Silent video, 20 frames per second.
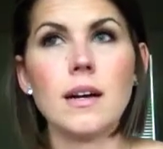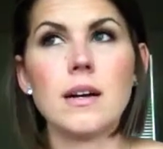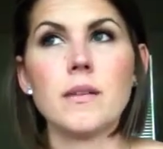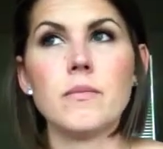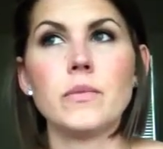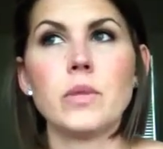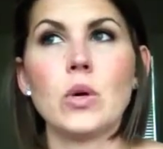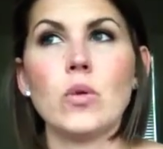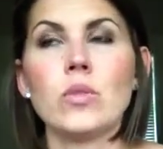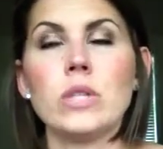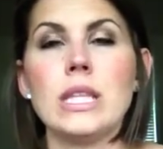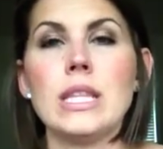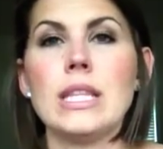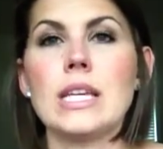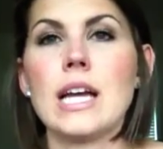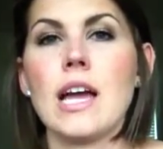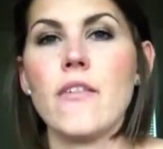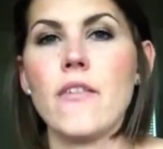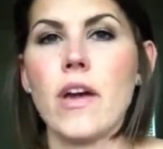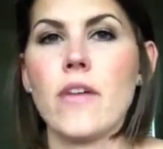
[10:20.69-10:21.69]
The only thing
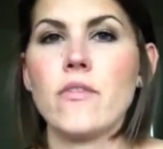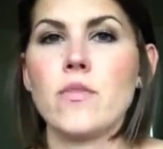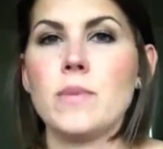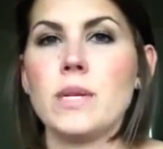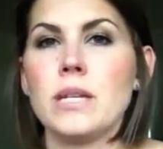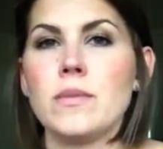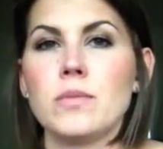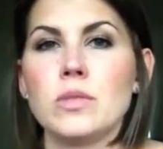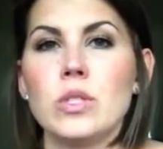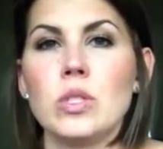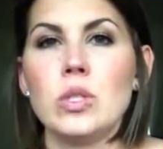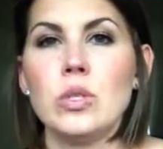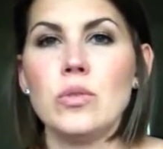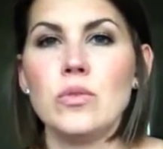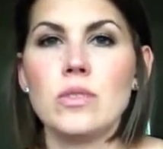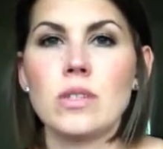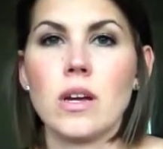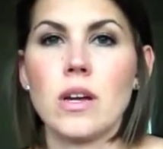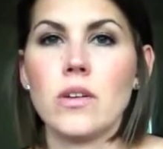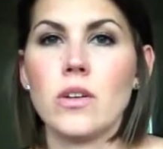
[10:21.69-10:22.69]
I've ever been able to use
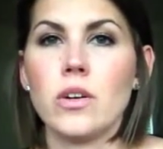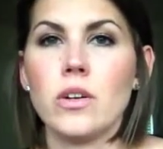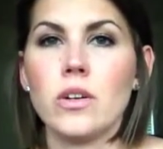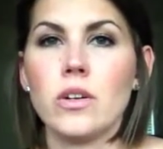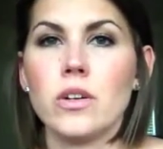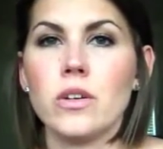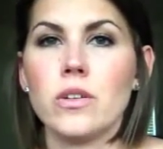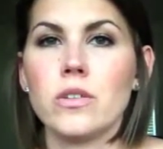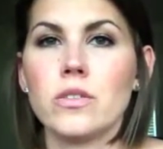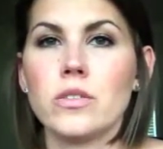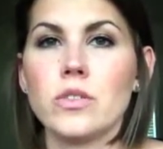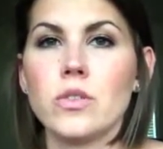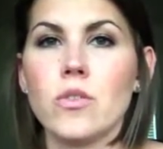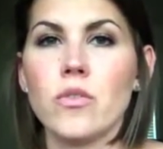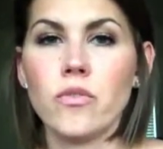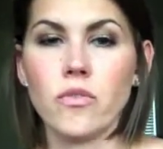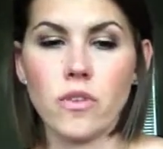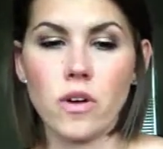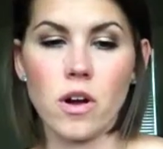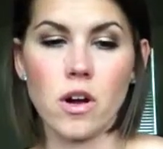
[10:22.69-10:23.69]
on her so
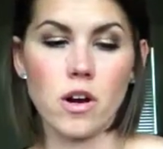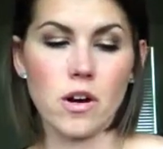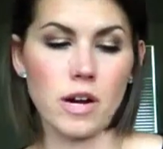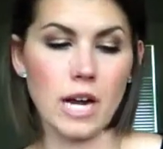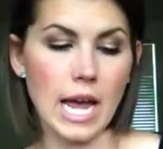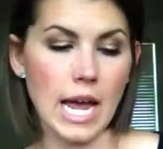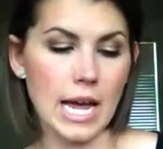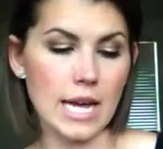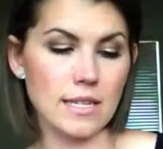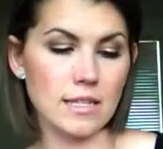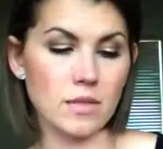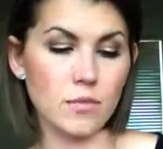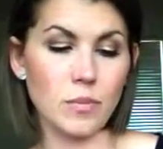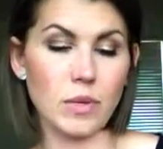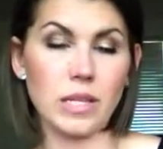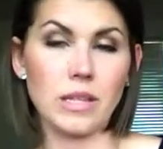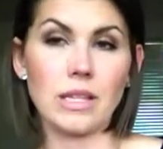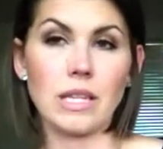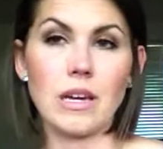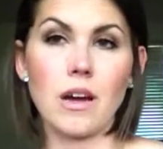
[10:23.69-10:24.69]
far has
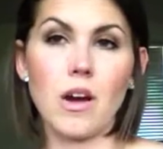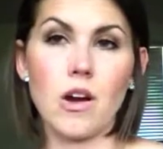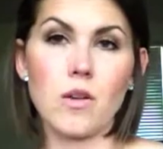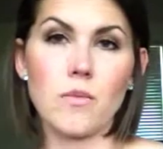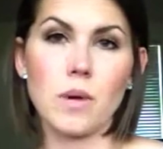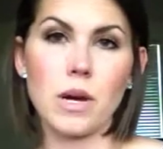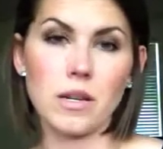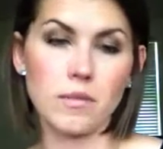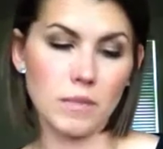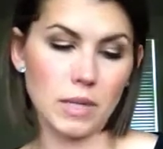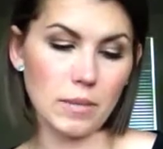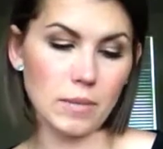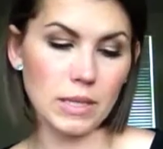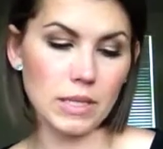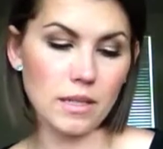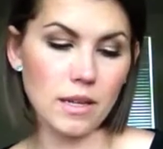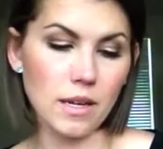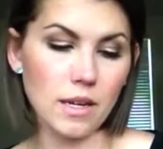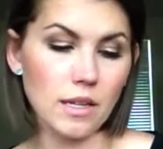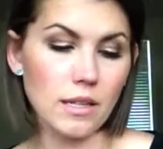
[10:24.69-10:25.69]
been the Arbonne baby
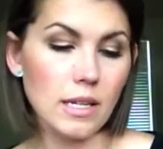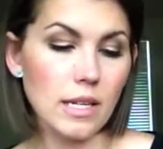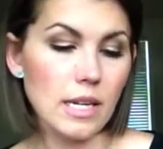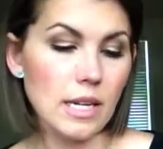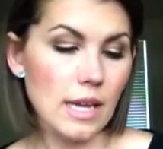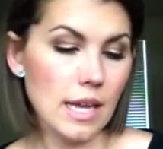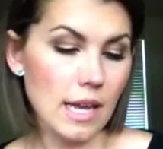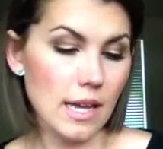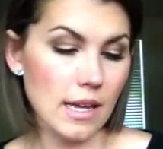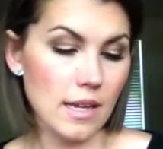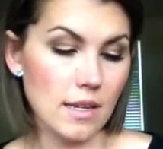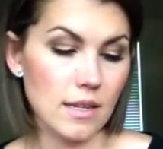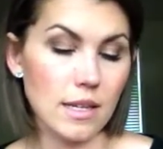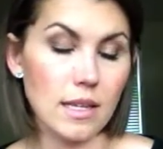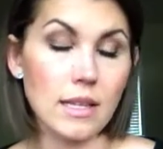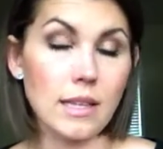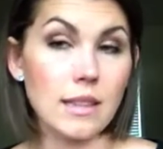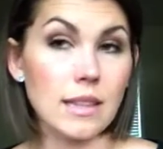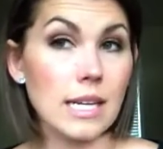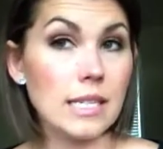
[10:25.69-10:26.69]
line, and
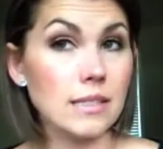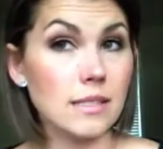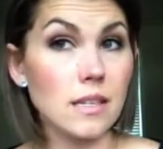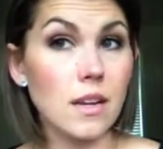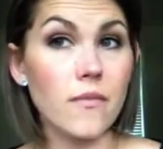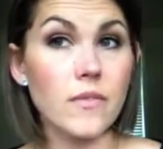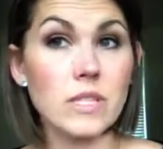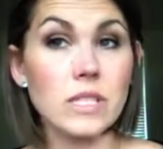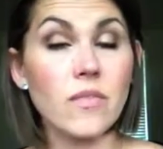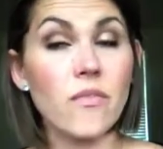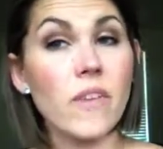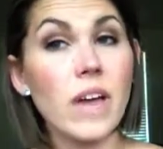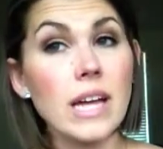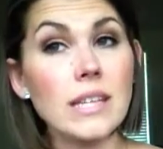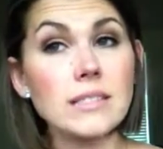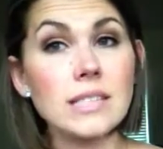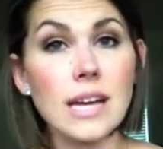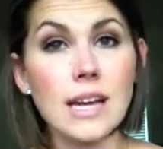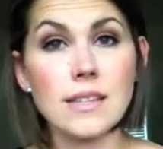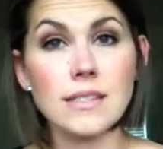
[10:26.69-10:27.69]
that stuff is
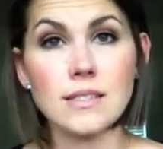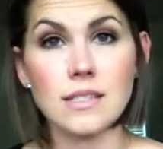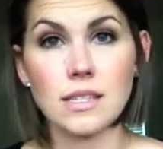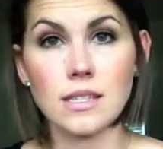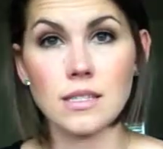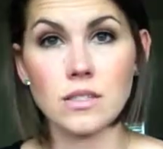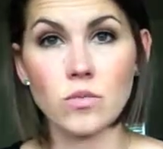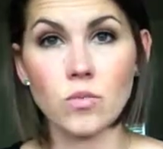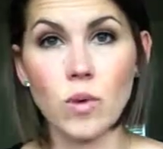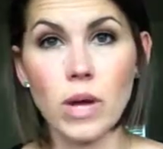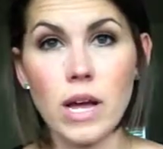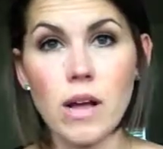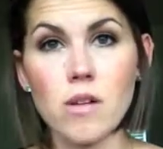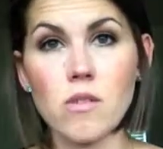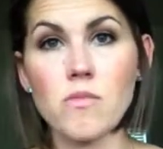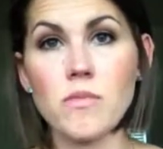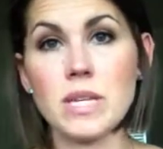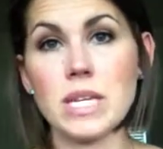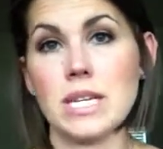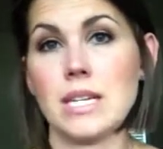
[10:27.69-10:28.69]
fantastic as well,
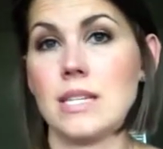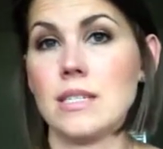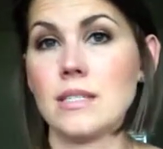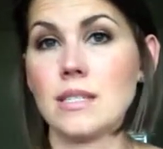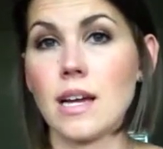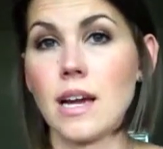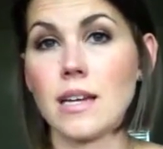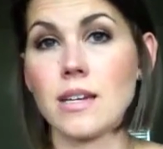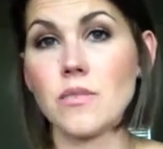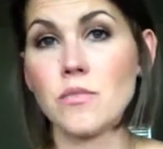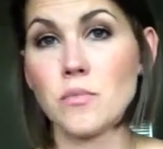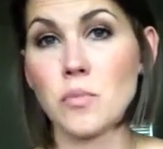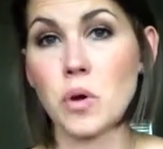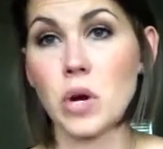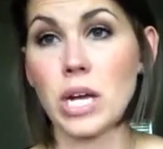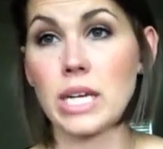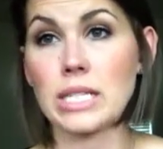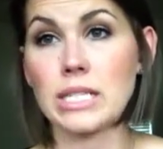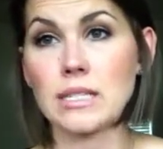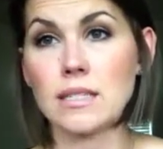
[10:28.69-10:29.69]
but it is kind of
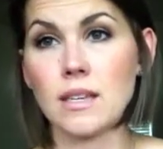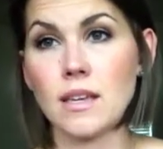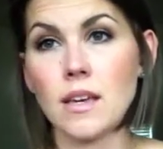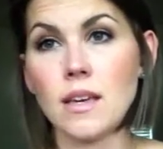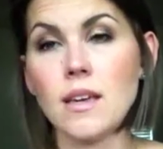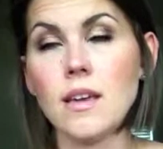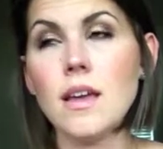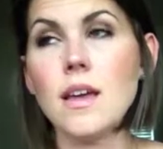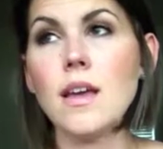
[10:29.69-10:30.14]
pricey.